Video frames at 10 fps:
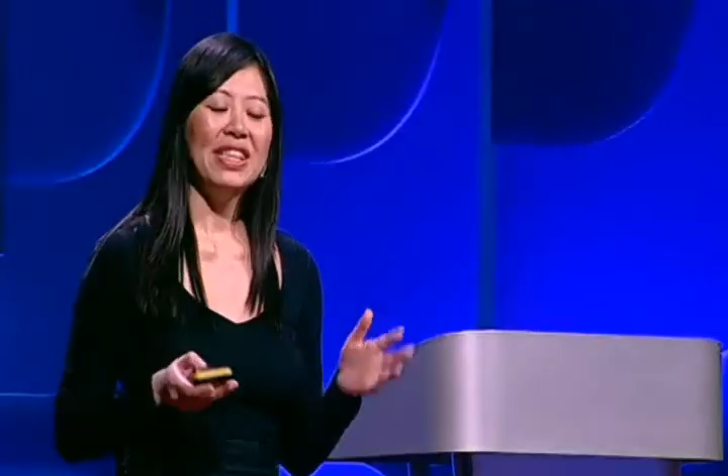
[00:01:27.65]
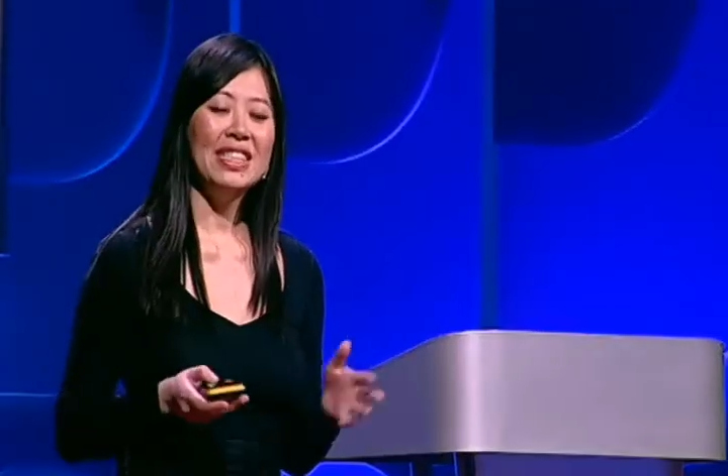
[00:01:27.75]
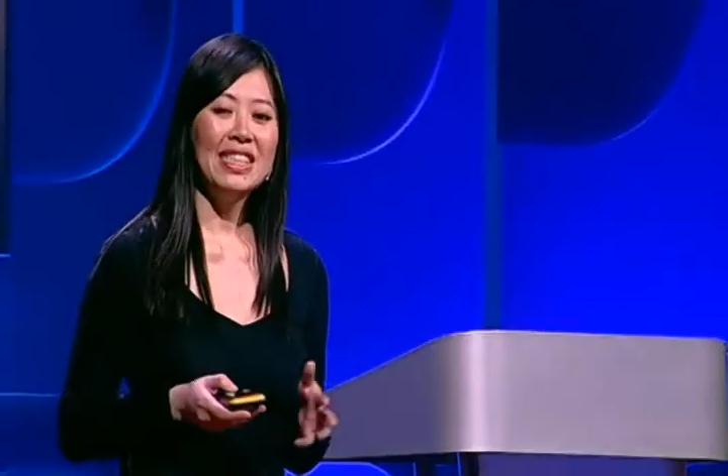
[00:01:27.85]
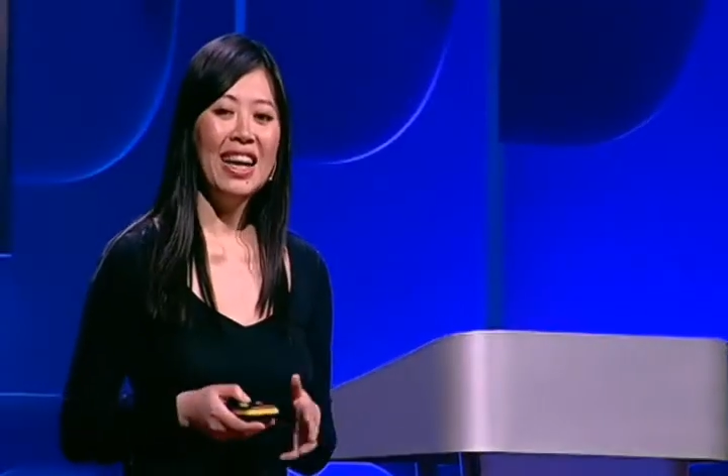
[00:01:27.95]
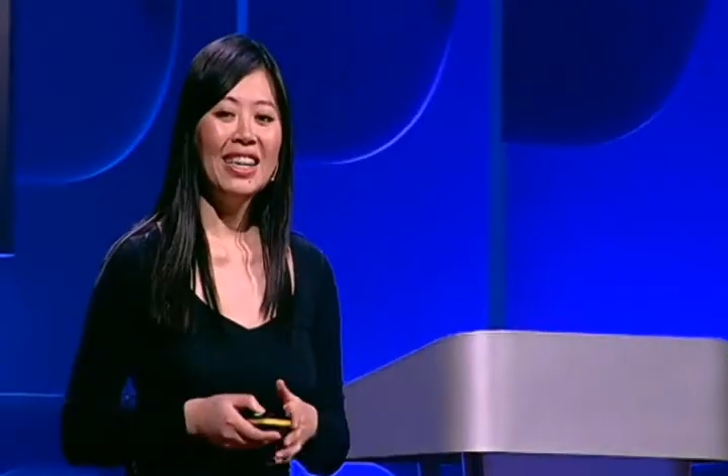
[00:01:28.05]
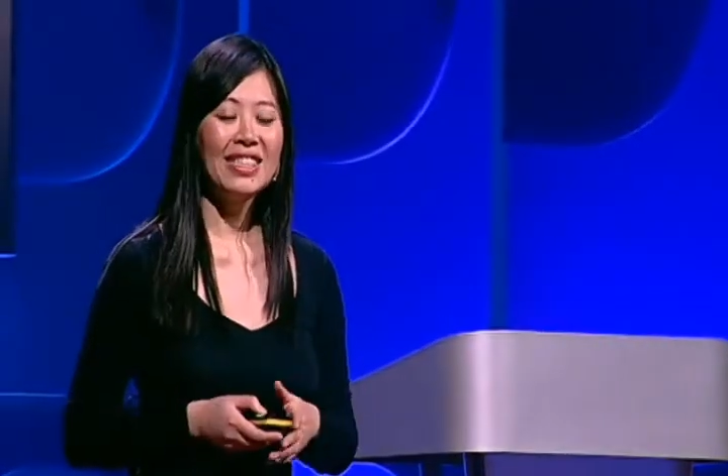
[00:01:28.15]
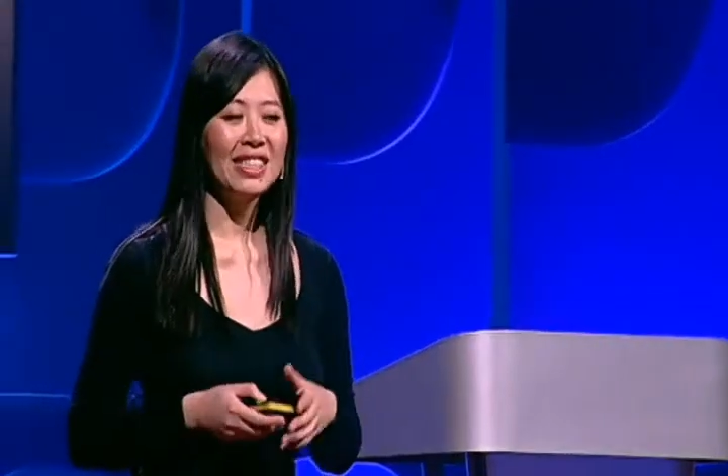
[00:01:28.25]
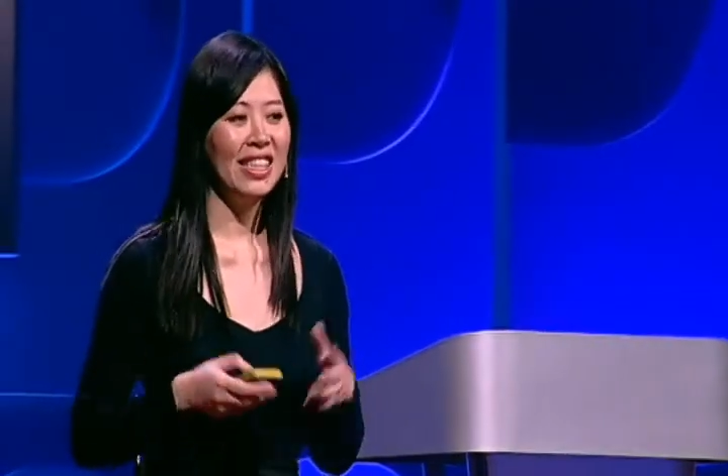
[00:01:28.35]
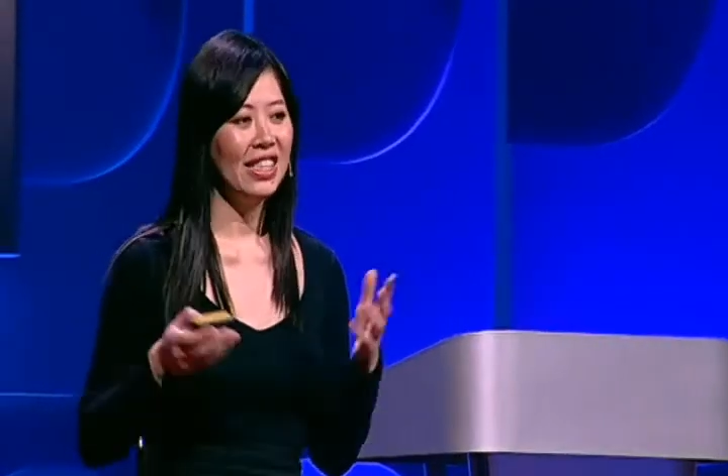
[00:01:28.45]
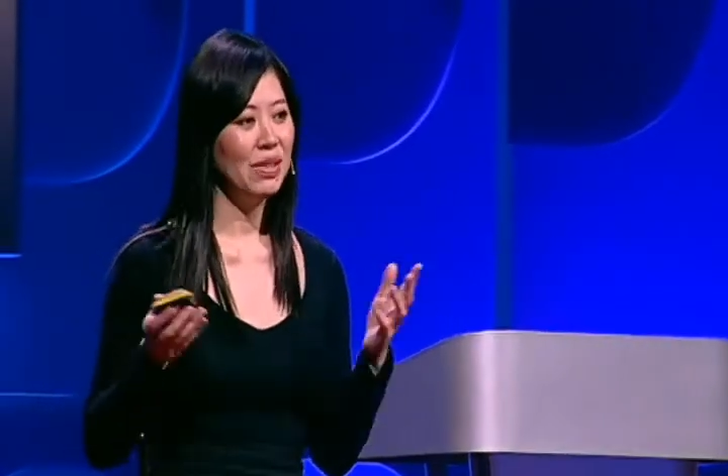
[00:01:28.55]
but this
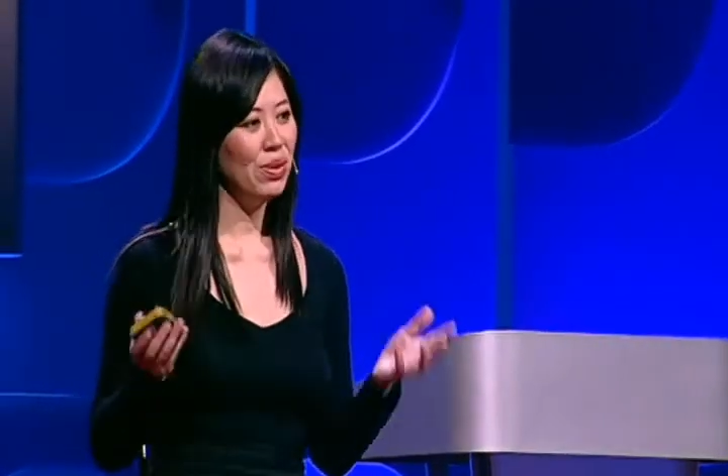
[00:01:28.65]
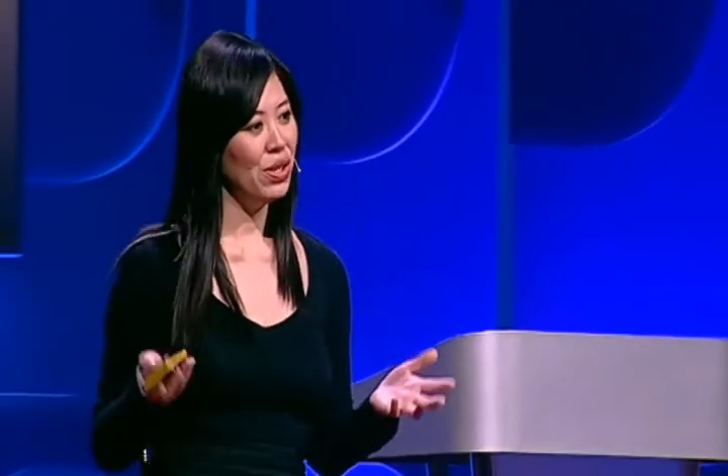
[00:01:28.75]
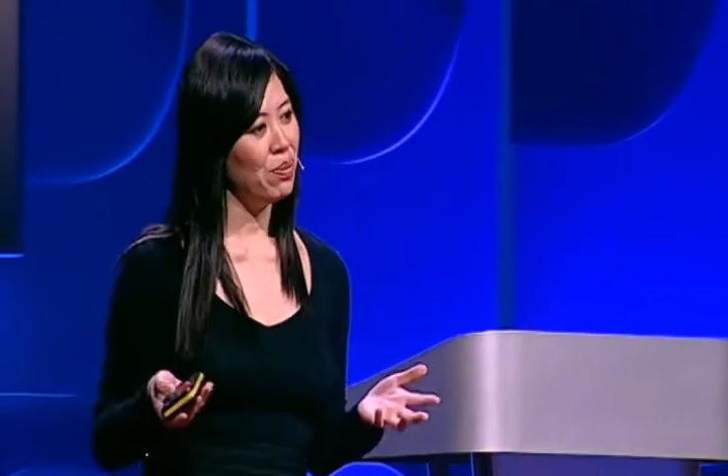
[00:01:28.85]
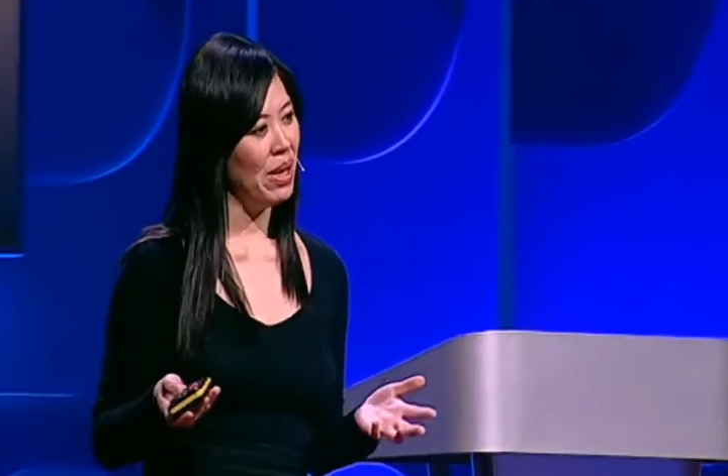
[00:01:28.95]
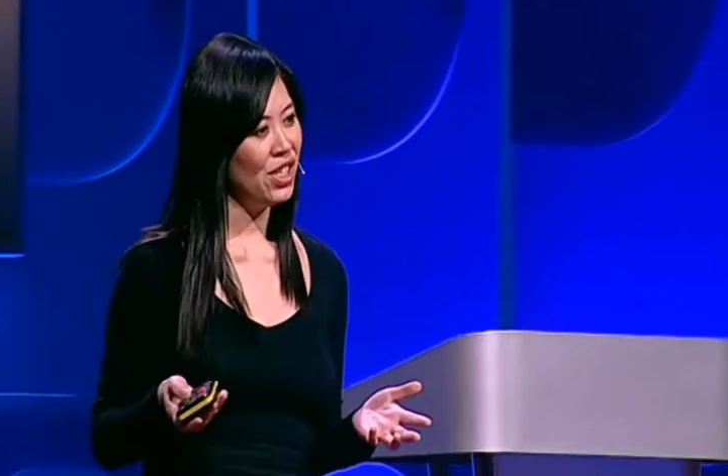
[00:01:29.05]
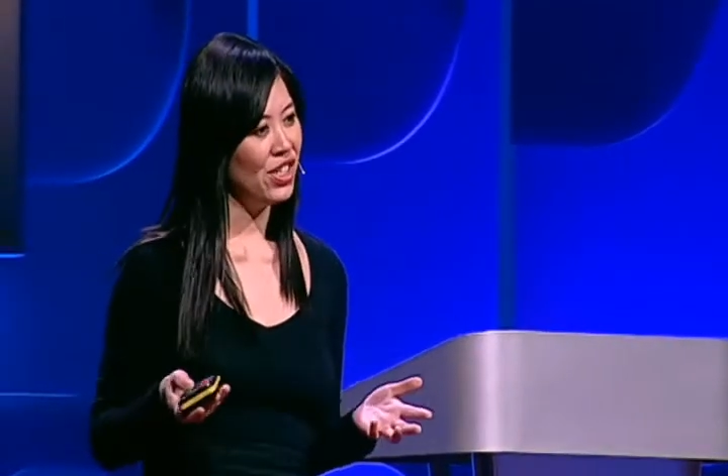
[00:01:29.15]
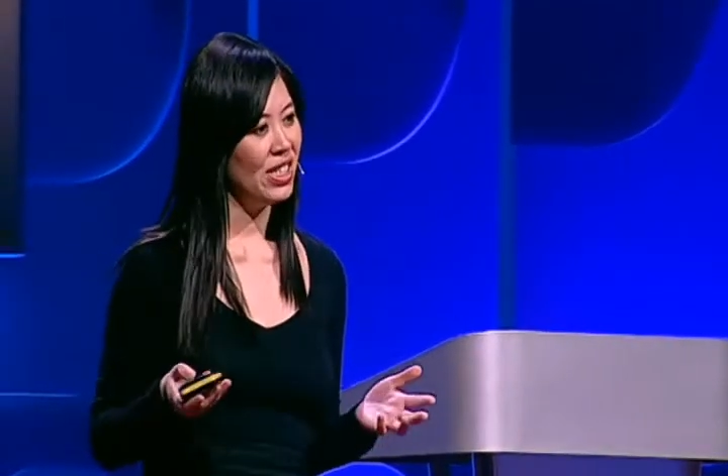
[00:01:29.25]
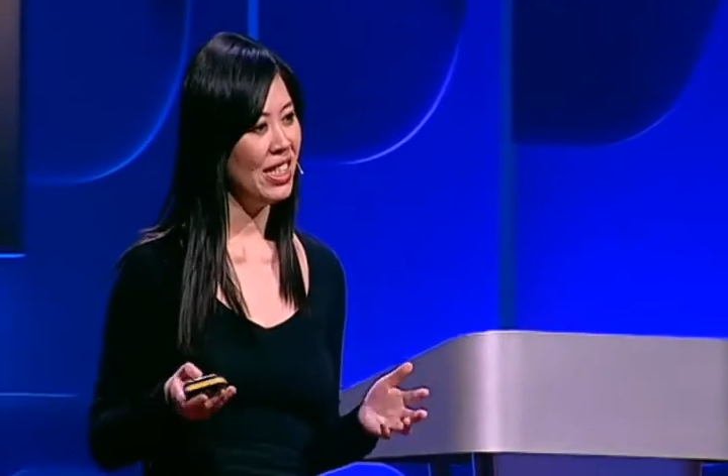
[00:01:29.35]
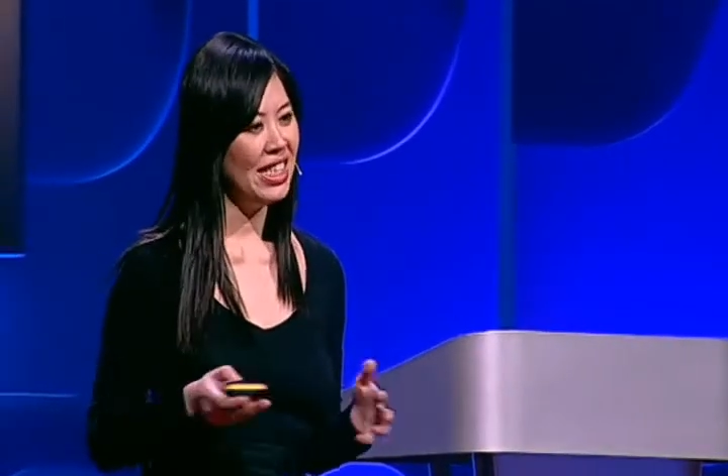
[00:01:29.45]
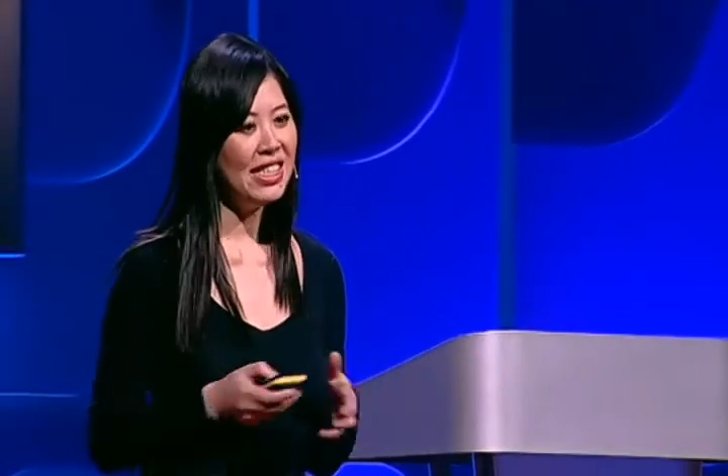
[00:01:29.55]
task, as Bruno
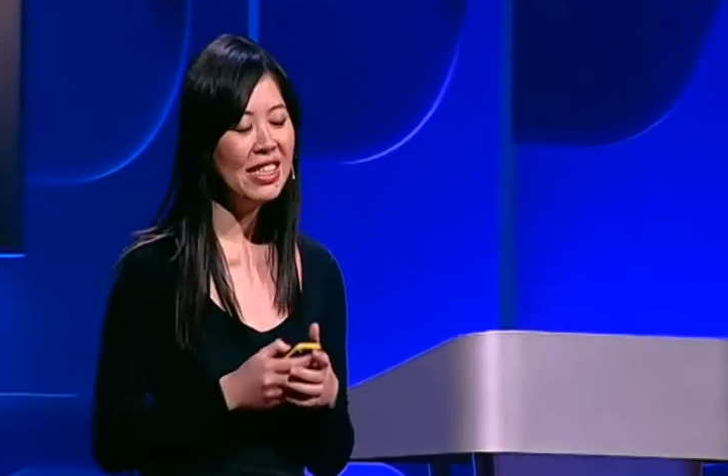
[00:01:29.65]
mentioned,